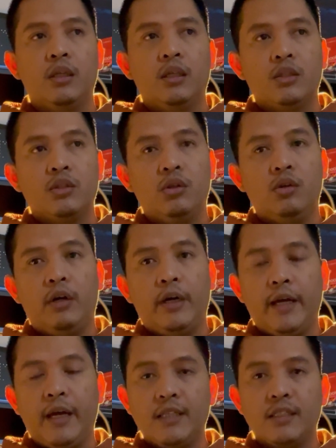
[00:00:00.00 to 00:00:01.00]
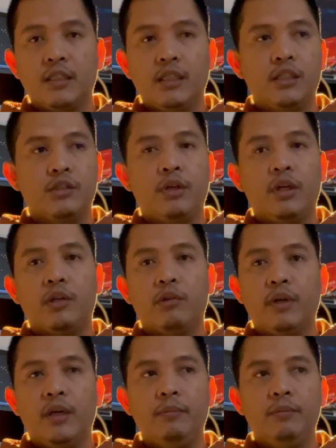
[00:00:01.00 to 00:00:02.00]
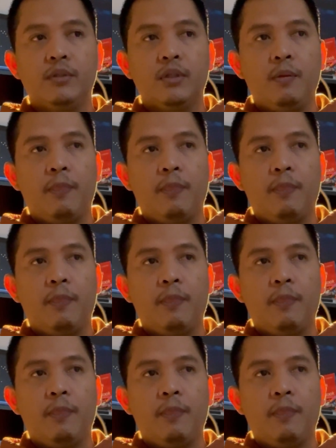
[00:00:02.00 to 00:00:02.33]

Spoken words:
So I asked the Stryker reps